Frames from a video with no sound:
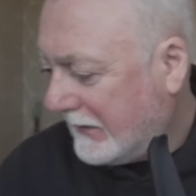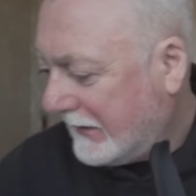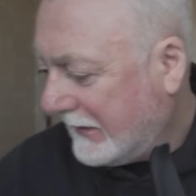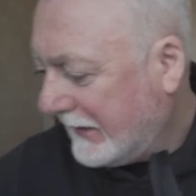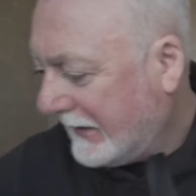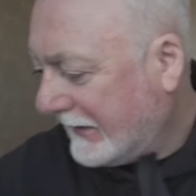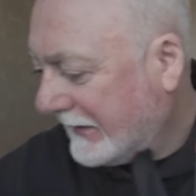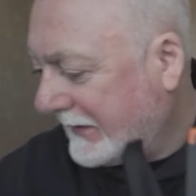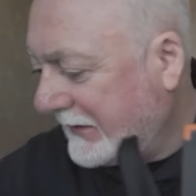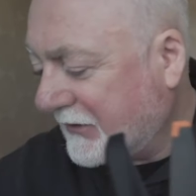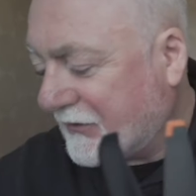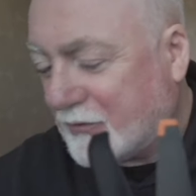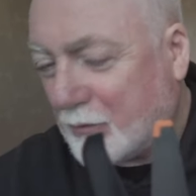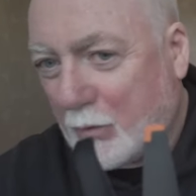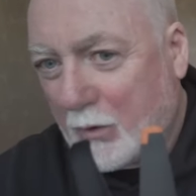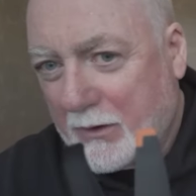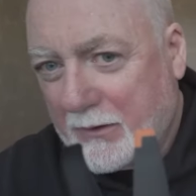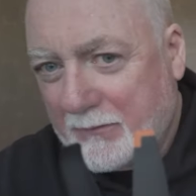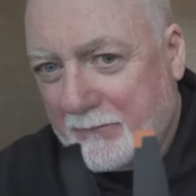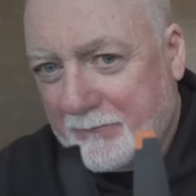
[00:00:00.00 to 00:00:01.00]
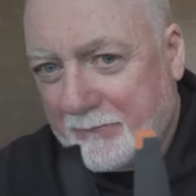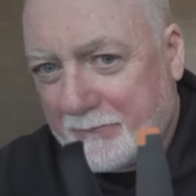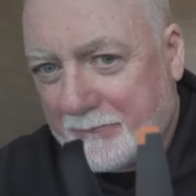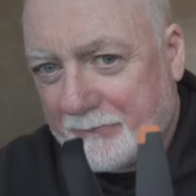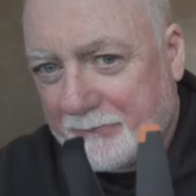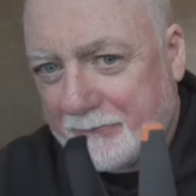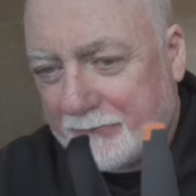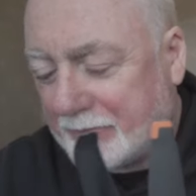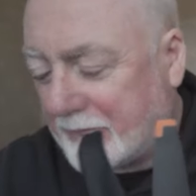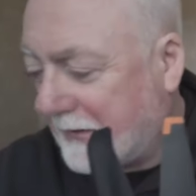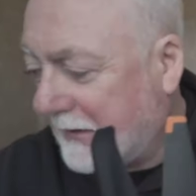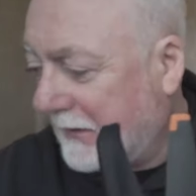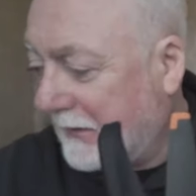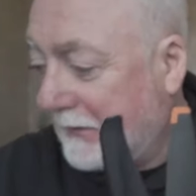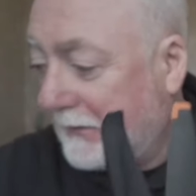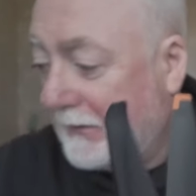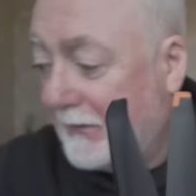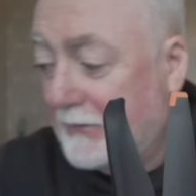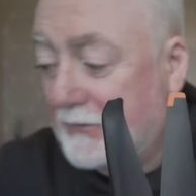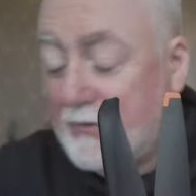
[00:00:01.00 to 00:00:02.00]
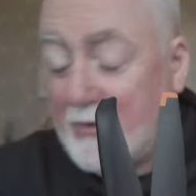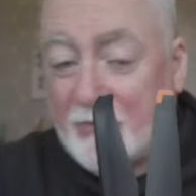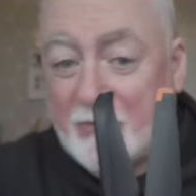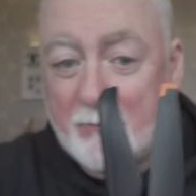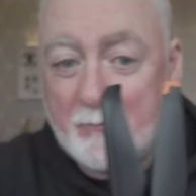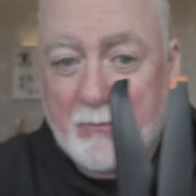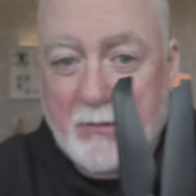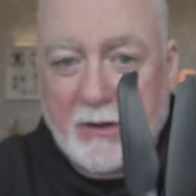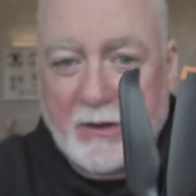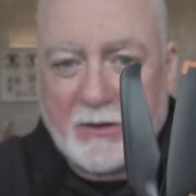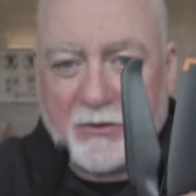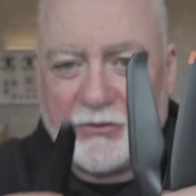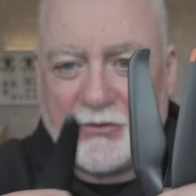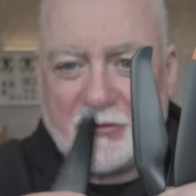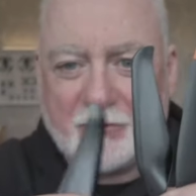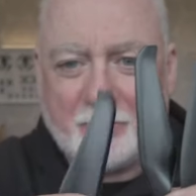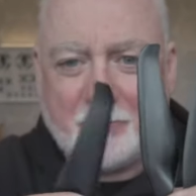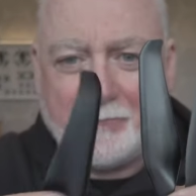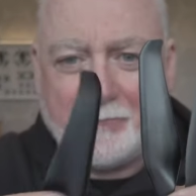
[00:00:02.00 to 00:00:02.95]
and here's one that doesn't match.